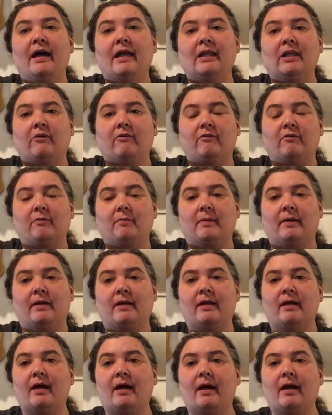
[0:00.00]
Hello,
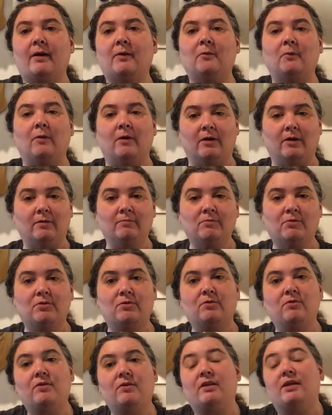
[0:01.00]
everybody, and welcome
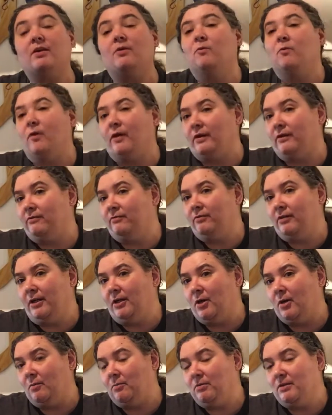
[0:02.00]
to the Wonderfully
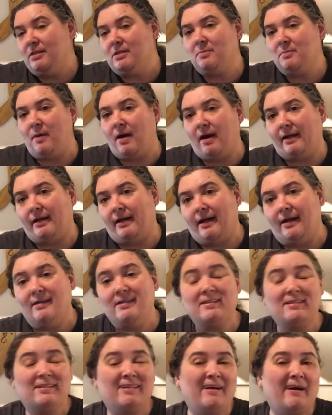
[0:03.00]
Hopeless
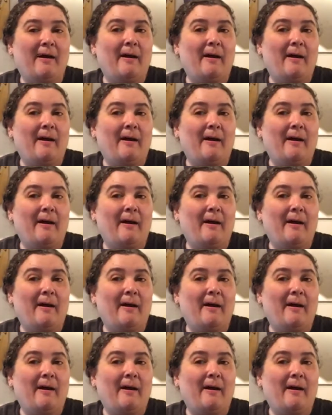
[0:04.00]
podcast.